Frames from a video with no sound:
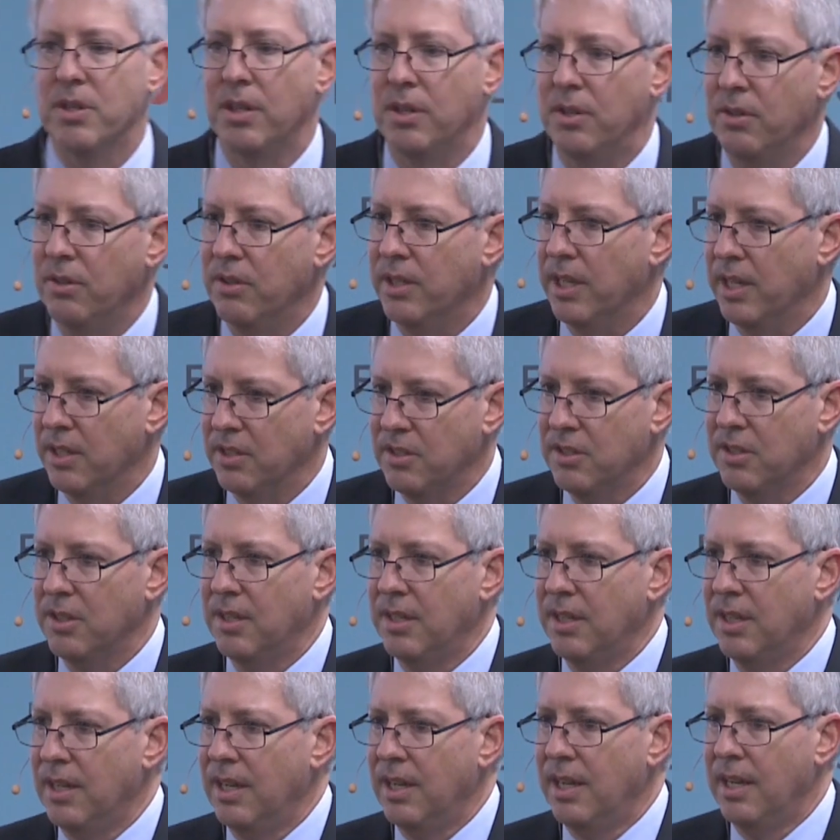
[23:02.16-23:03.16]
to do this.
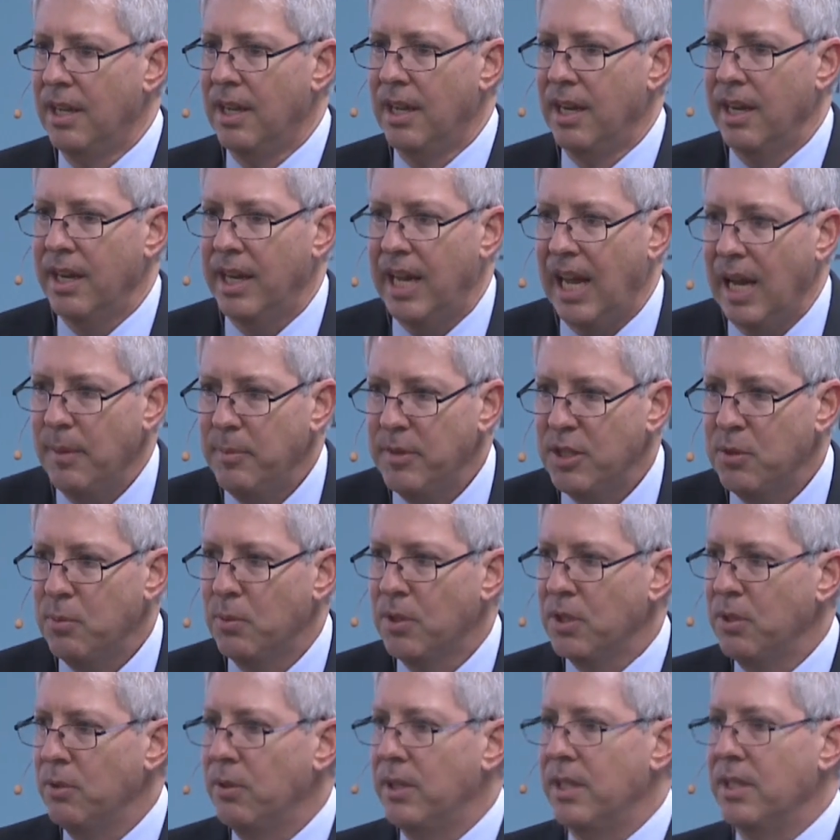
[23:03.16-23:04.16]
Cabbage
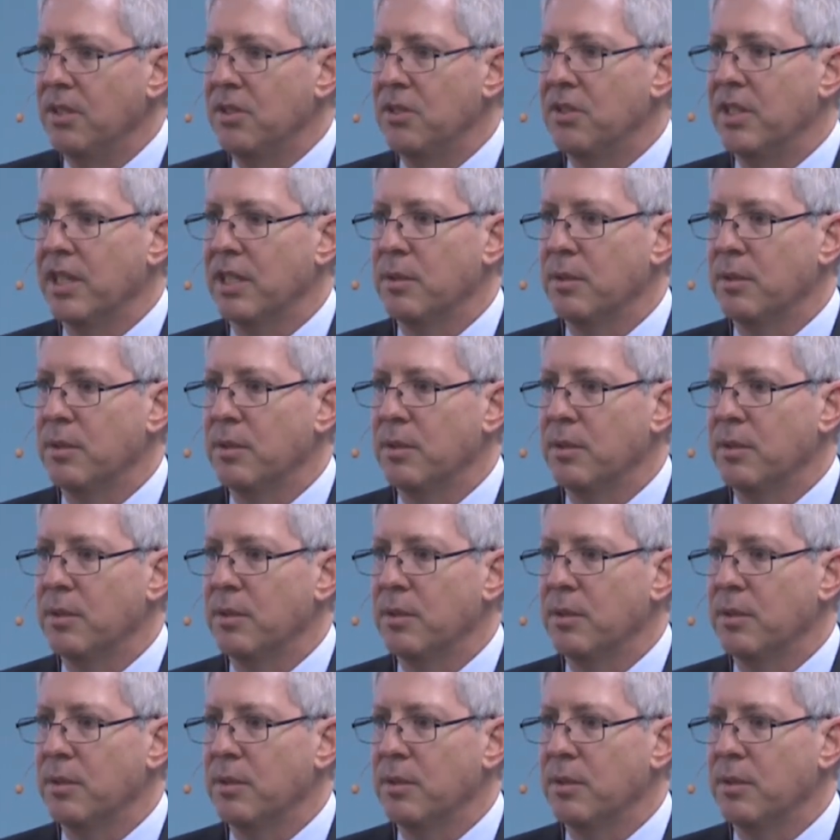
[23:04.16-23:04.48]
will do it in